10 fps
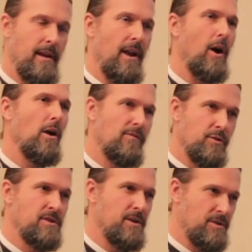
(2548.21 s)
and all of
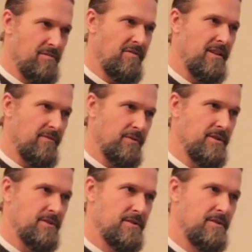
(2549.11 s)
those years of
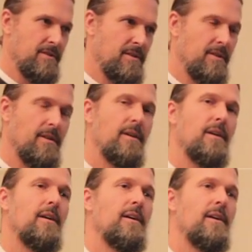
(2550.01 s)
faithfulness.
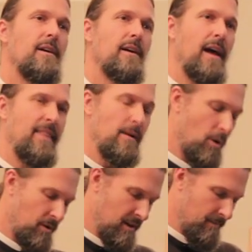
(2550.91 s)
And they
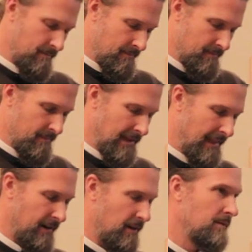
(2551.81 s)
wrote him a
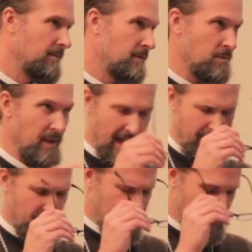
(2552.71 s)
letter, which we
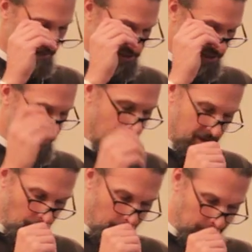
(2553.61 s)
have in the Synaxarion, and I
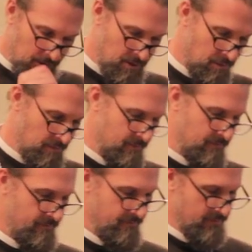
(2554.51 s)
want to read it to you.
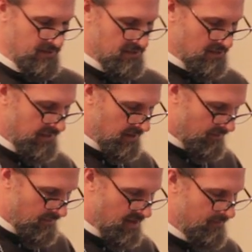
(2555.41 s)
This is the letter
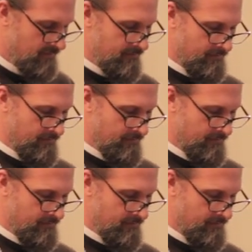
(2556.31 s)
from them.